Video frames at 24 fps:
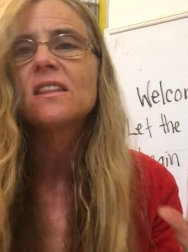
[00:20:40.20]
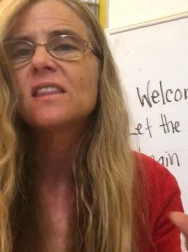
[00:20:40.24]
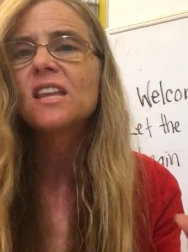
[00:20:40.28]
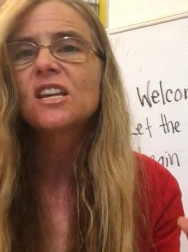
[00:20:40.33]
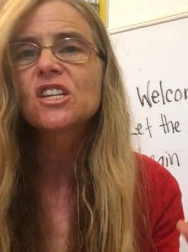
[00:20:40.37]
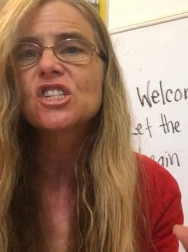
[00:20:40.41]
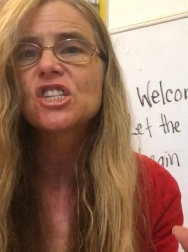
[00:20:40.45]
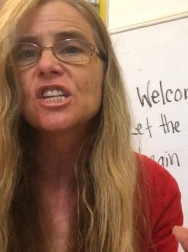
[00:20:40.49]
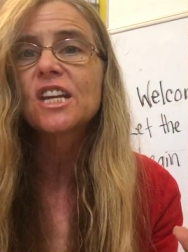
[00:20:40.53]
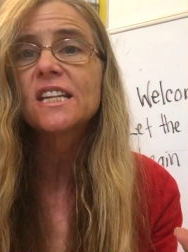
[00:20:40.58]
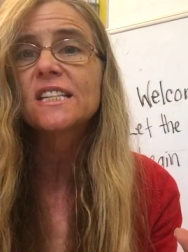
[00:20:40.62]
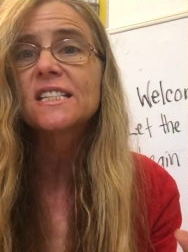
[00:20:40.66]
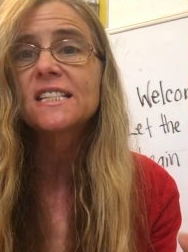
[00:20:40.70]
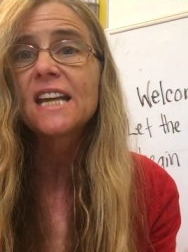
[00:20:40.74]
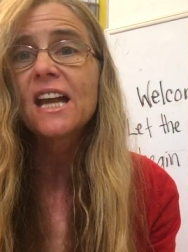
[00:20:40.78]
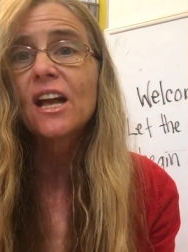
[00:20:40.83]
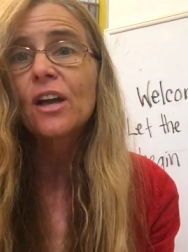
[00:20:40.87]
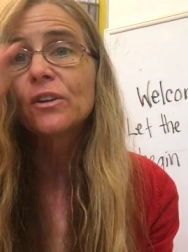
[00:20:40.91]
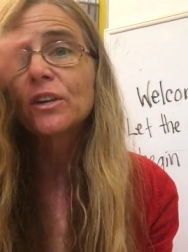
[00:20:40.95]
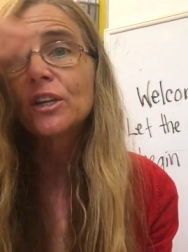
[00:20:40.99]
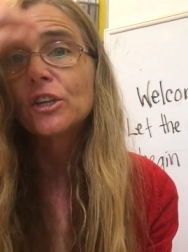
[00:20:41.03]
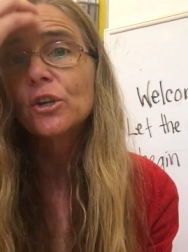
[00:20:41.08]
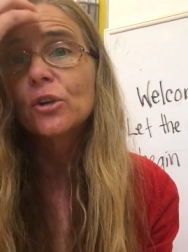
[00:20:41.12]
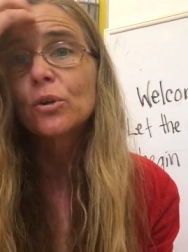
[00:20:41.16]
they shut
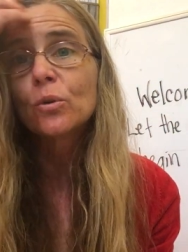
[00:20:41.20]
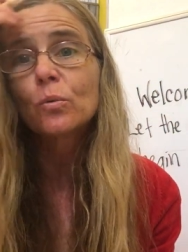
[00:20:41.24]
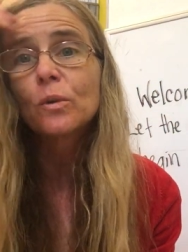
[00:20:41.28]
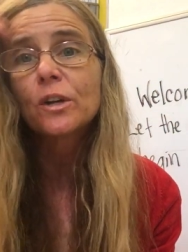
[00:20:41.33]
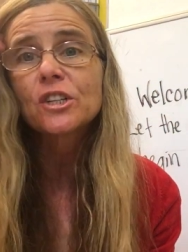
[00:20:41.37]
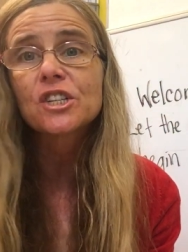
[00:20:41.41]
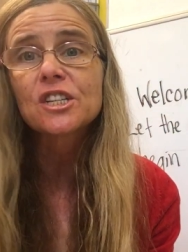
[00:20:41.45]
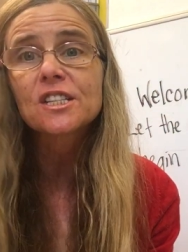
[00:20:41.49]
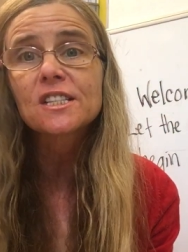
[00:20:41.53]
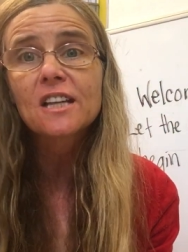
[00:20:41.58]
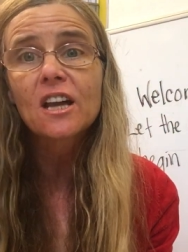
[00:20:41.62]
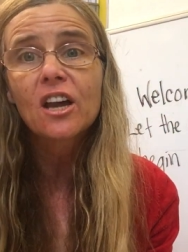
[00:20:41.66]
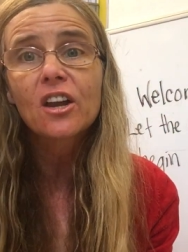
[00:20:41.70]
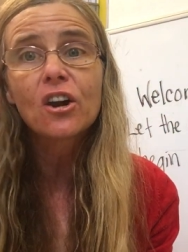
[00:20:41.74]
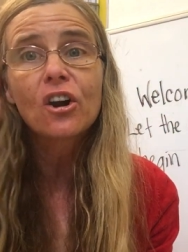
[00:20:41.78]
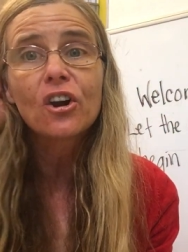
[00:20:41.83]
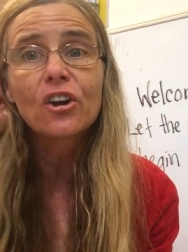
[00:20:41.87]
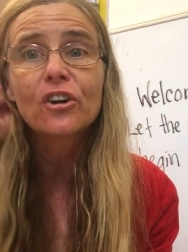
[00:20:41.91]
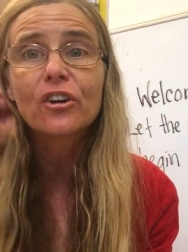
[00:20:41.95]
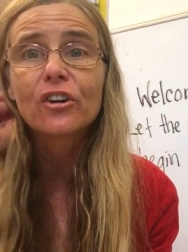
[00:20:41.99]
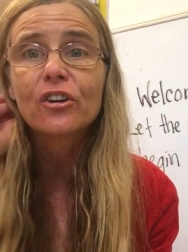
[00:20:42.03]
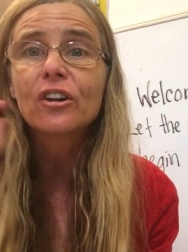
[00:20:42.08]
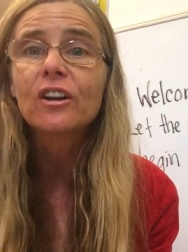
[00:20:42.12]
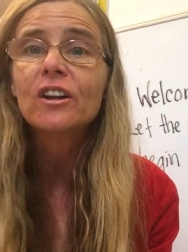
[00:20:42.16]
down and your work just got
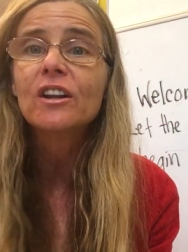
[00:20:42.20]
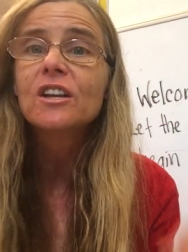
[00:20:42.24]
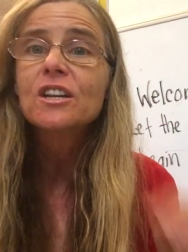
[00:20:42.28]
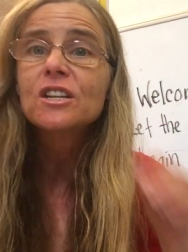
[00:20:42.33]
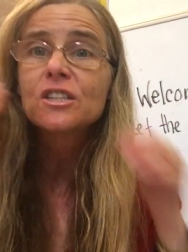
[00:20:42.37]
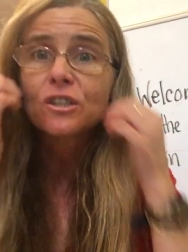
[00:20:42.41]
harder.